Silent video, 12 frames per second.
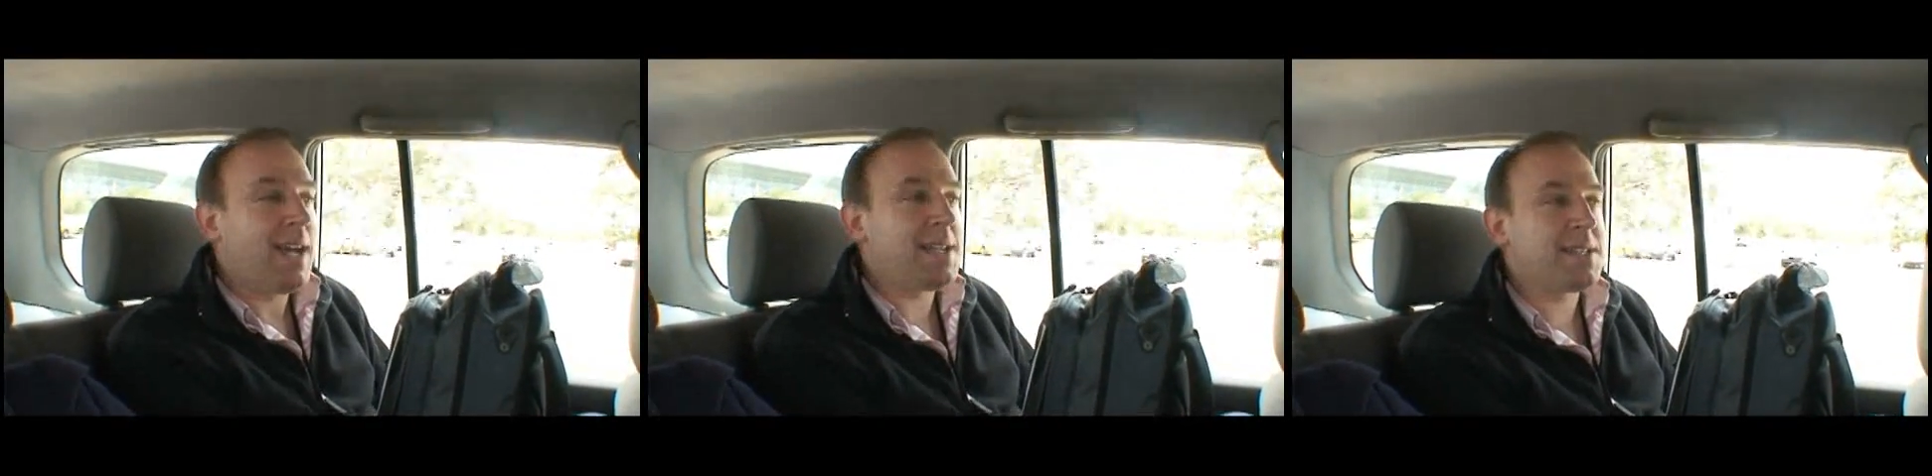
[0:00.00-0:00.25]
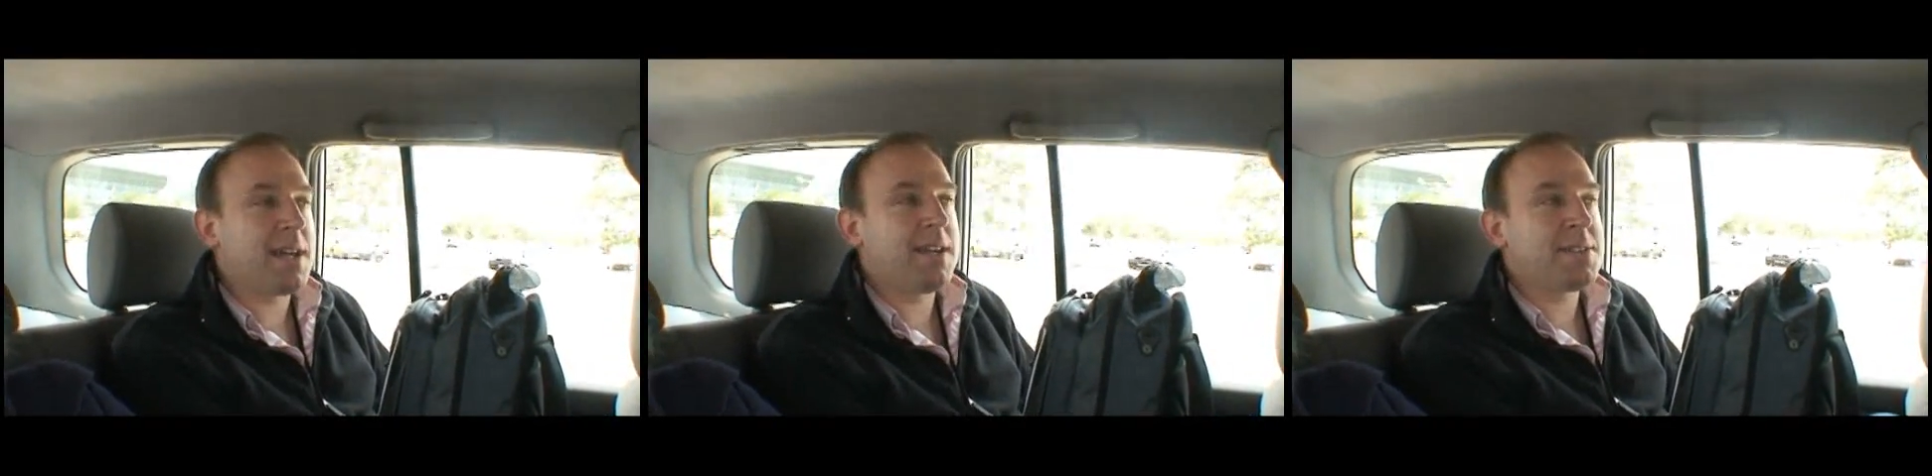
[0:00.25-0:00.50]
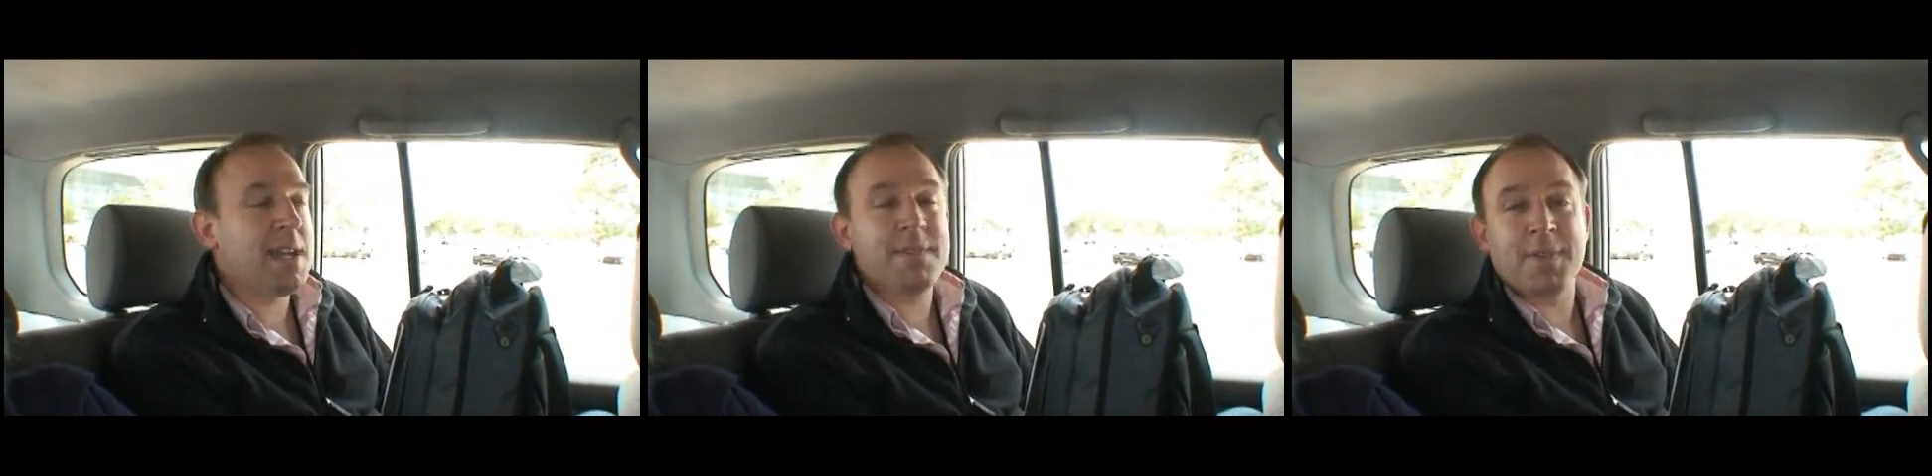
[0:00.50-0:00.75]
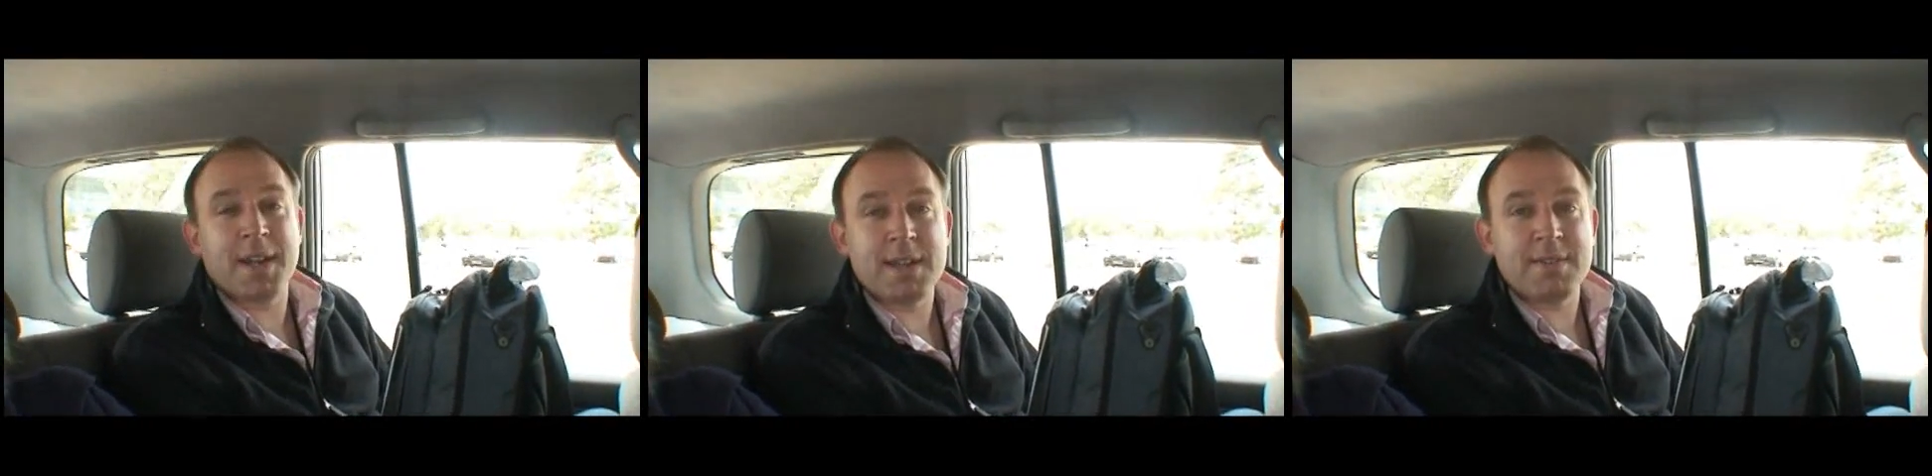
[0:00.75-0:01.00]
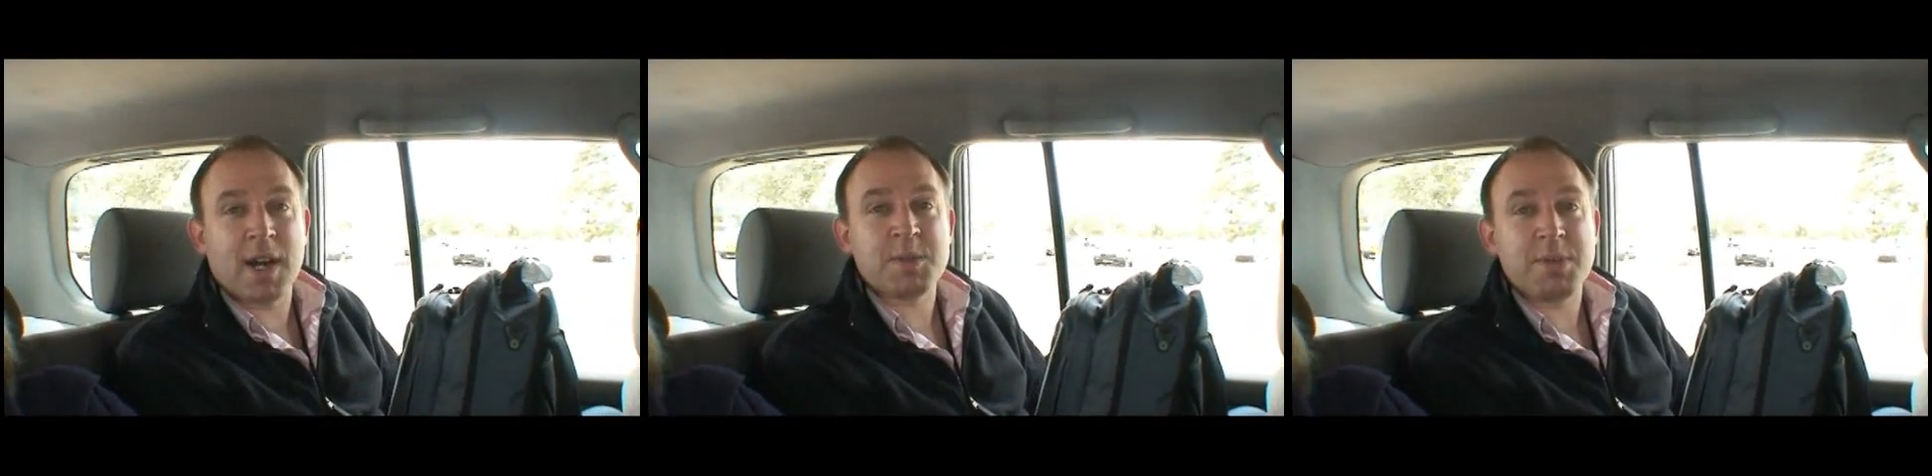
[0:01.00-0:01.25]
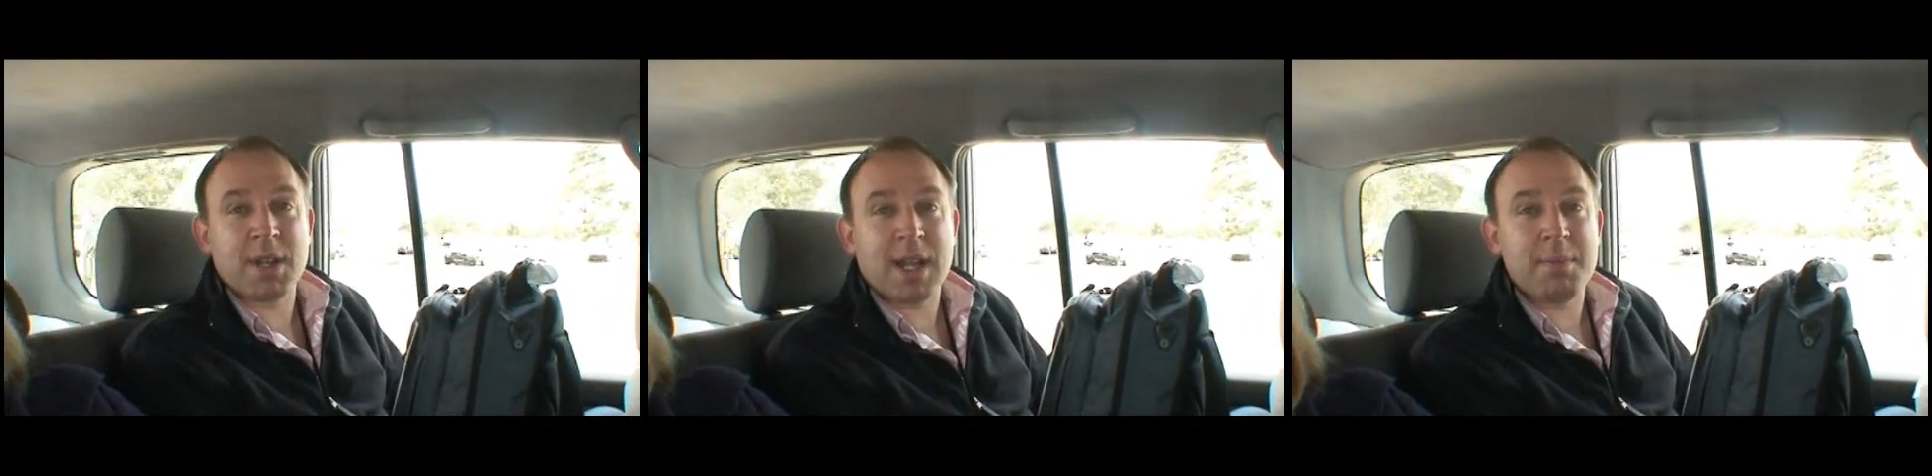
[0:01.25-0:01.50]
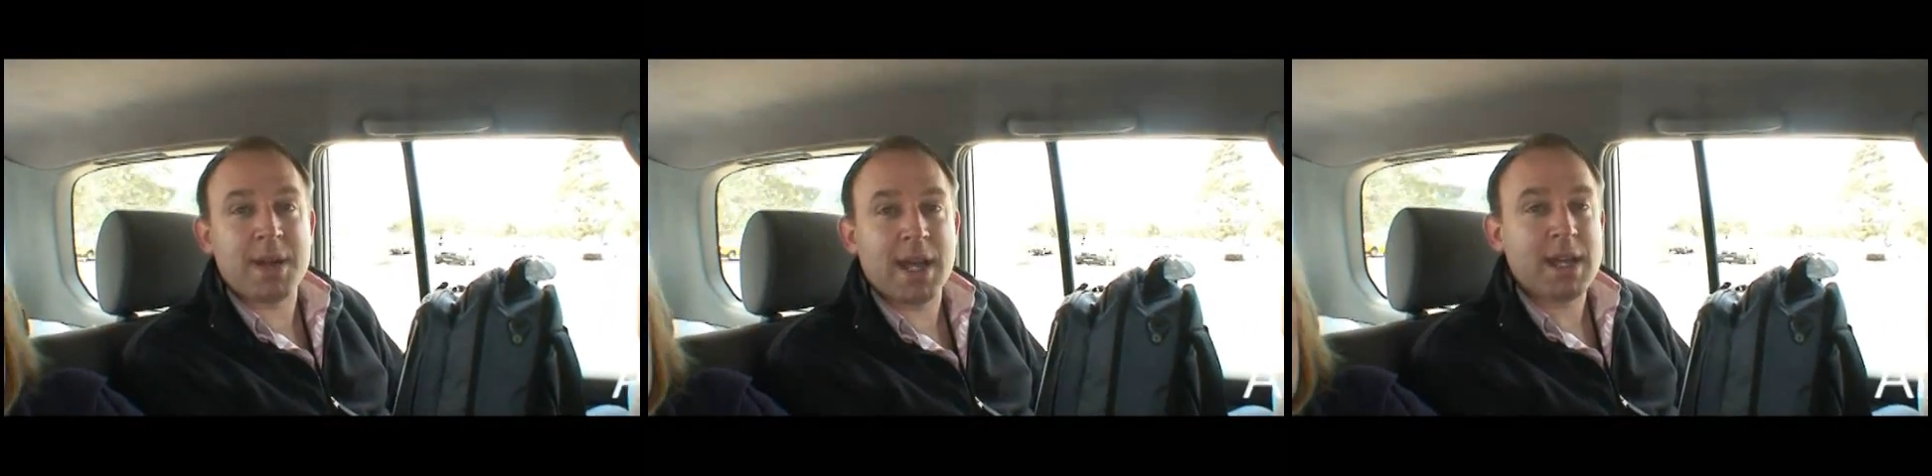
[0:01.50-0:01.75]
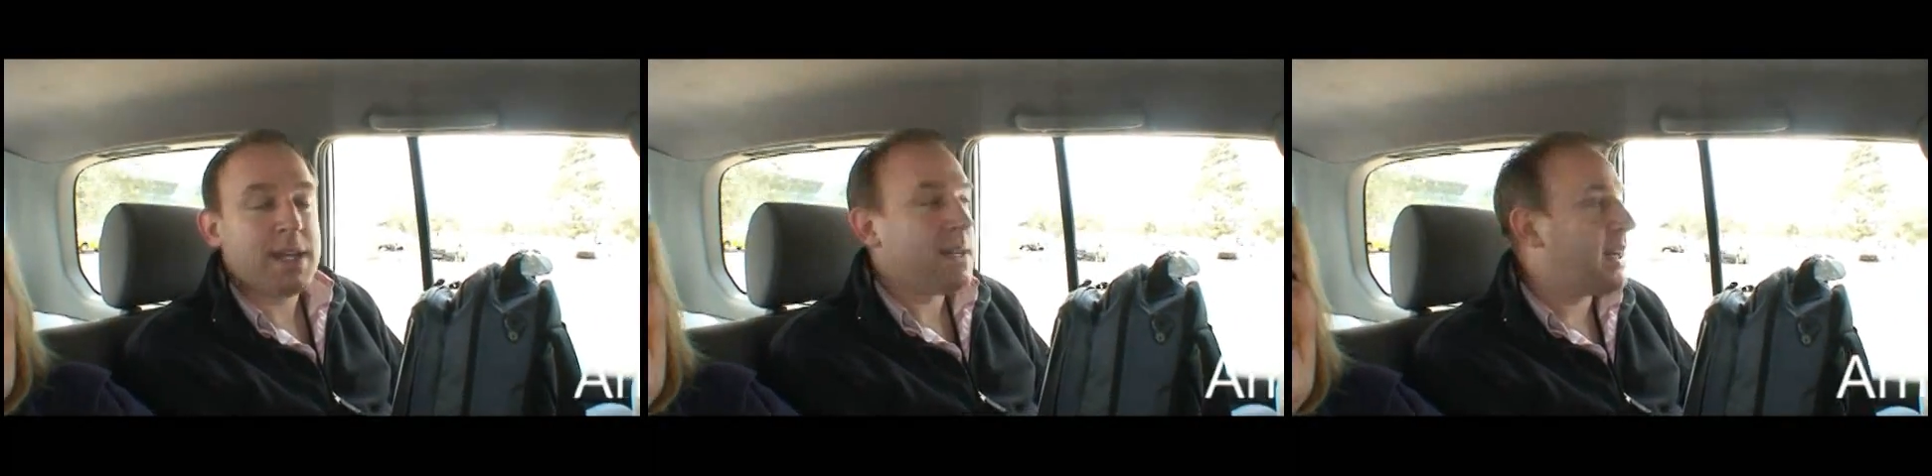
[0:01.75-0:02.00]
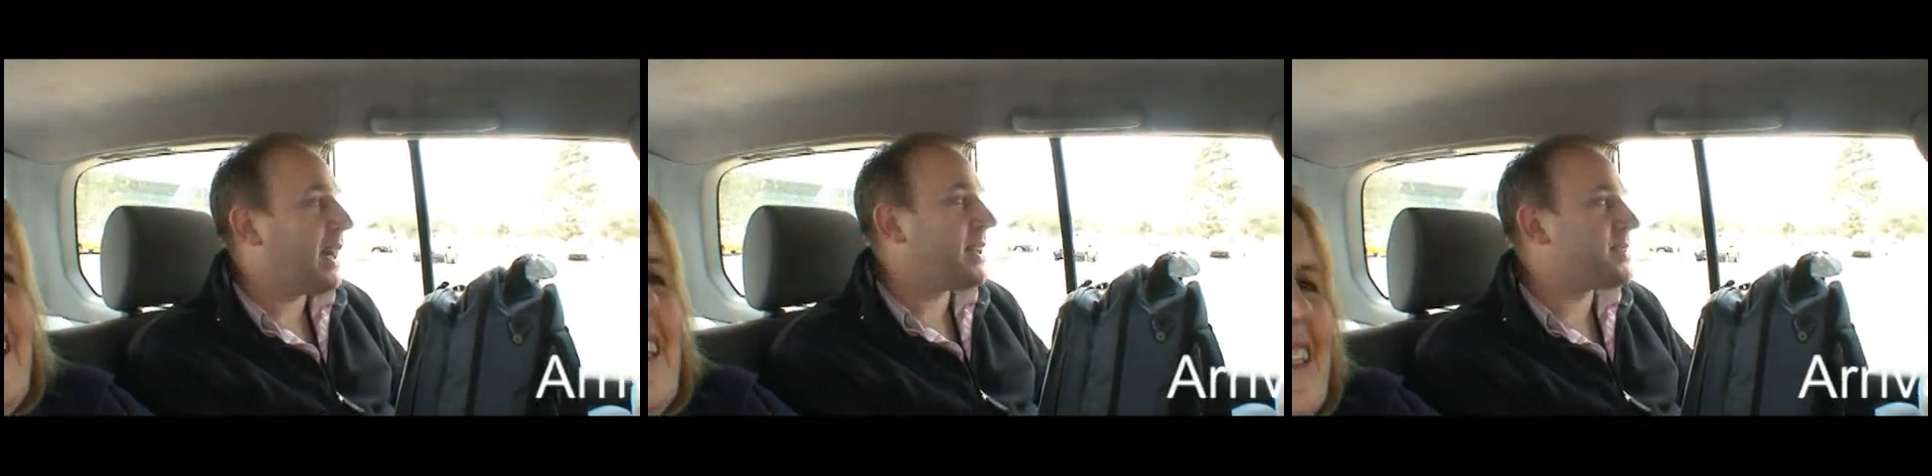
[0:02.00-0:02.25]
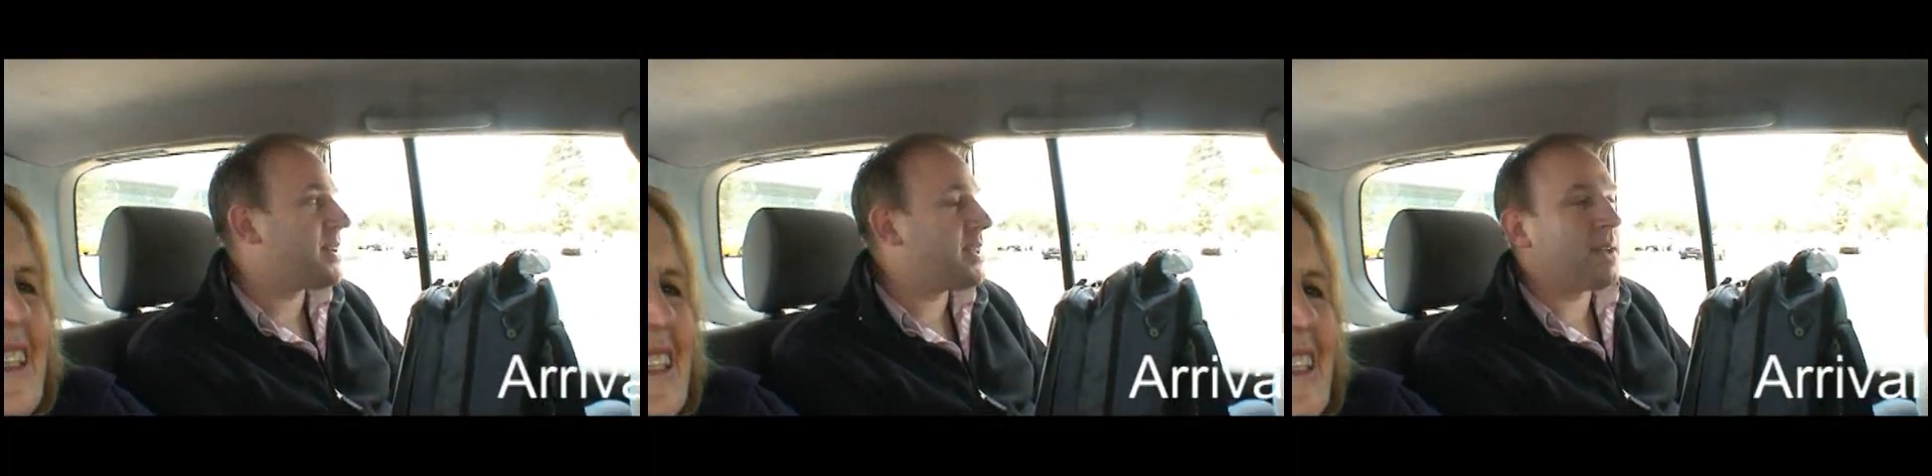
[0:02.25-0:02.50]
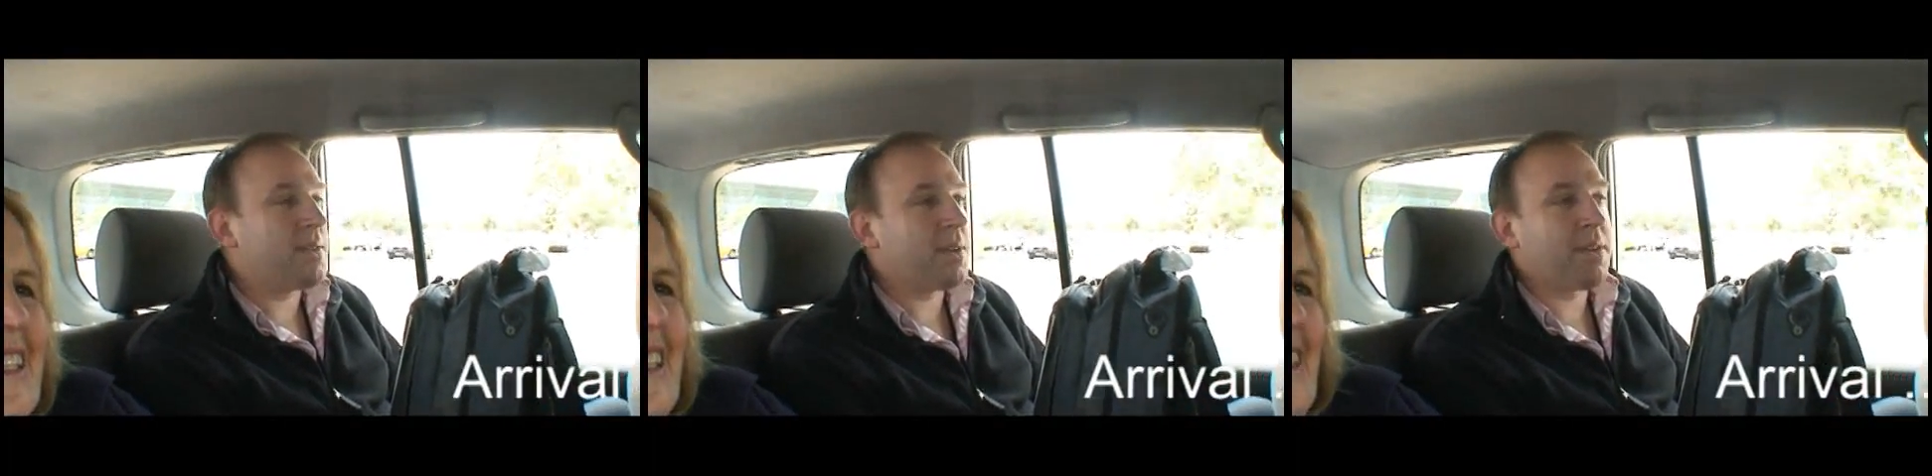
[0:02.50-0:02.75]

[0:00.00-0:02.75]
It's uh, Tearfund have asked me to come here and see the,